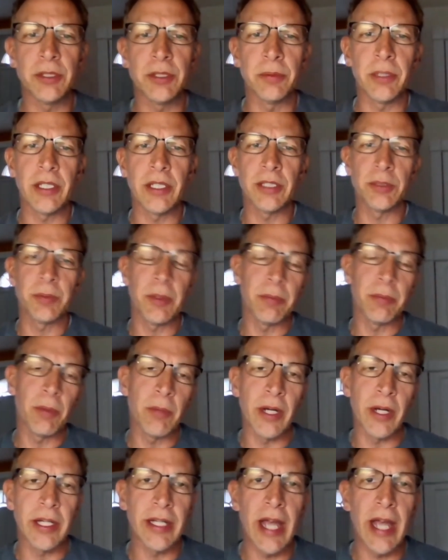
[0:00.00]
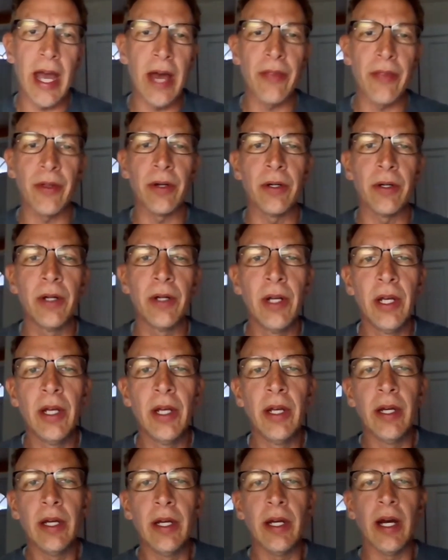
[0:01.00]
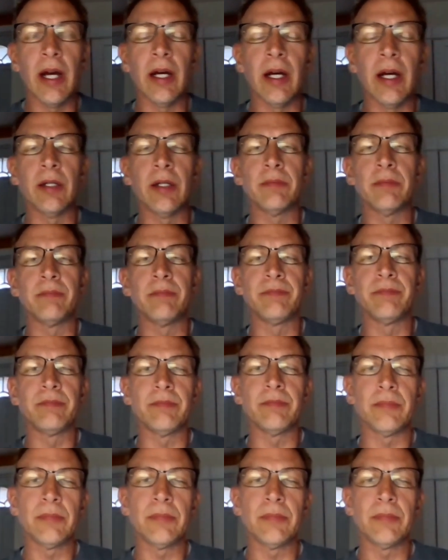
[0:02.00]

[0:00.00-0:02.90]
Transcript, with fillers: to because people might gather um,